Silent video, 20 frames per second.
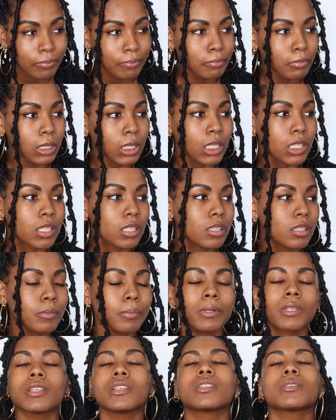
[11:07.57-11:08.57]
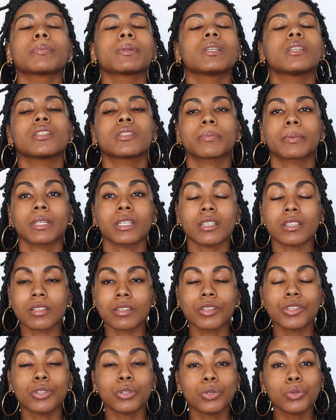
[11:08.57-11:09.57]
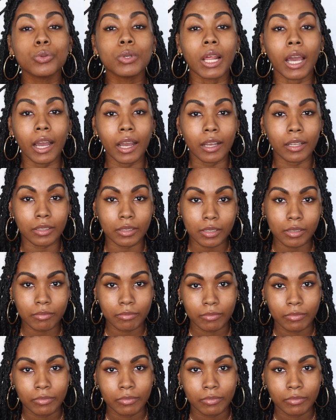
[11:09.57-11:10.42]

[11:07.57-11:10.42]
please, please, please, please do not